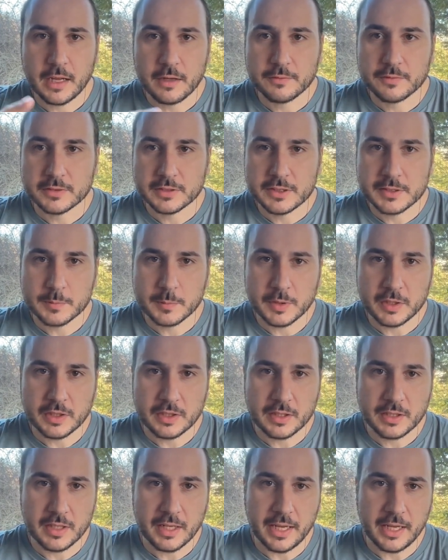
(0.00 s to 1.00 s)
after it's
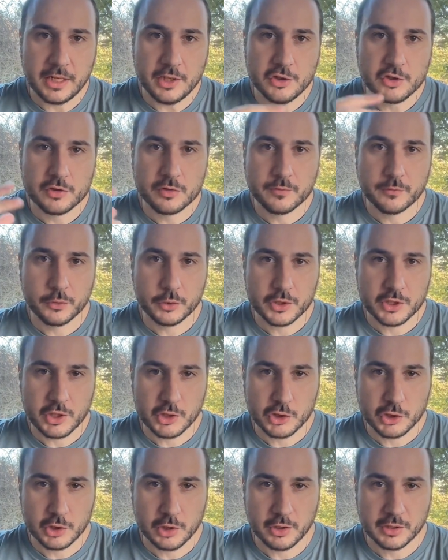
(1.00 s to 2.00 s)
been aged for
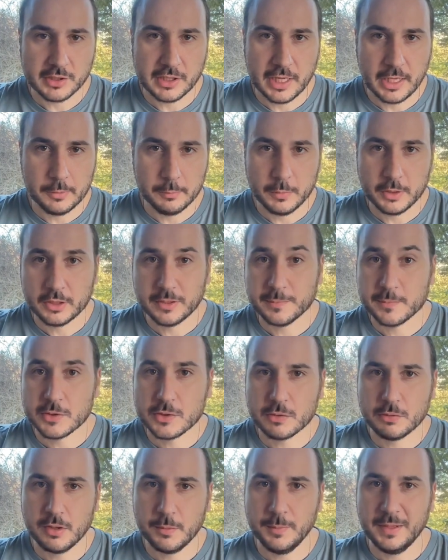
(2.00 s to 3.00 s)
such a long time becomes
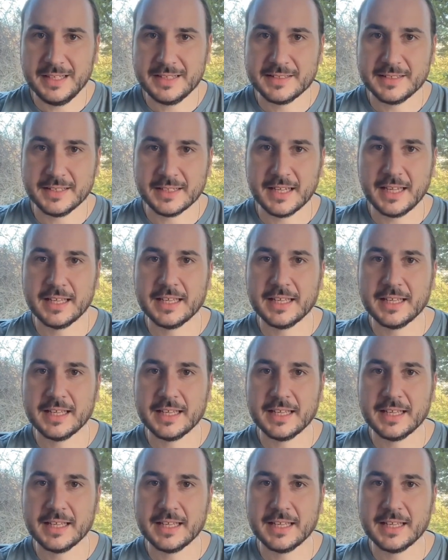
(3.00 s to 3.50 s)
so amazing,